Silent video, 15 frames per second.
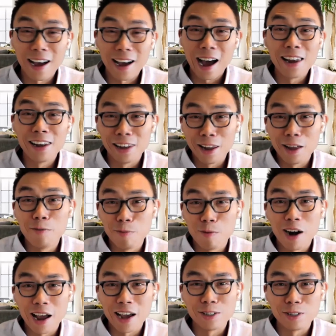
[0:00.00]
I love
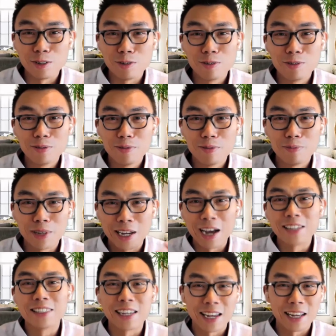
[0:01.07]
what I do
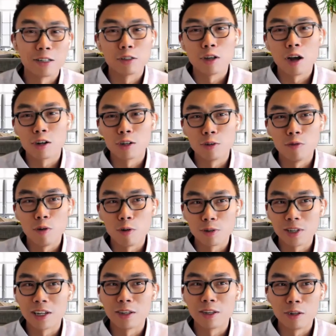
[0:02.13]
because I get to talk to folks
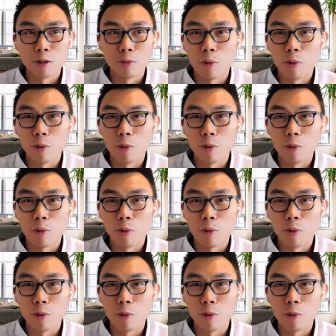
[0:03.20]
like you,